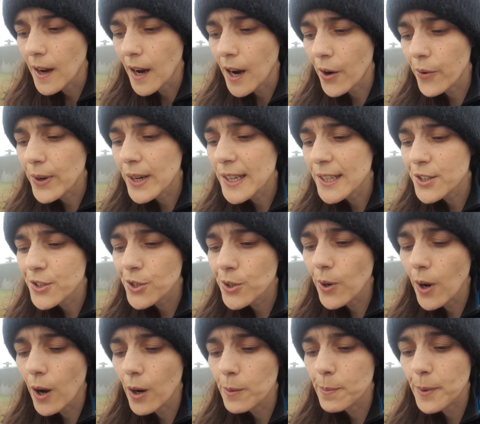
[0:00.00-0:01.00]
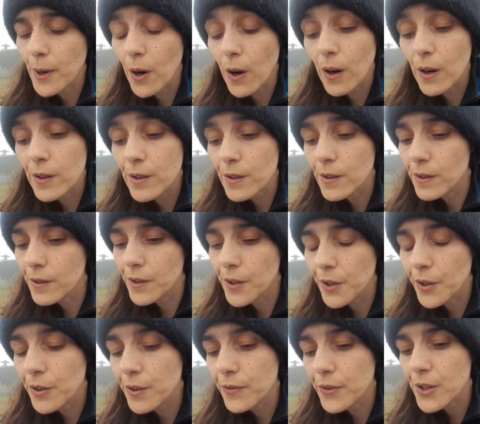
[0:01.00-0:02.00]
I really do hope God, the
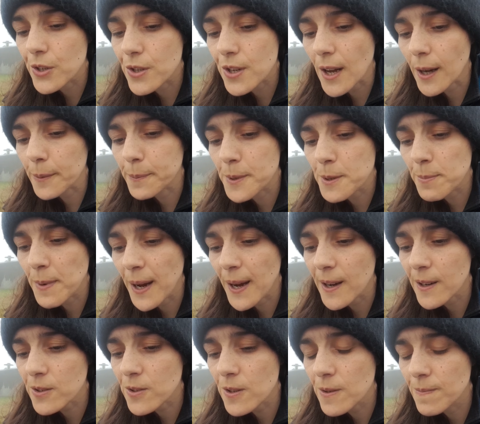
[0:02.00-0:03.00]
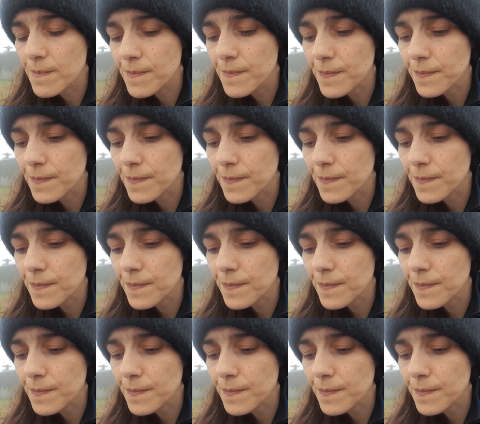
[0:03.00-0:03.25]
universe, helps me out.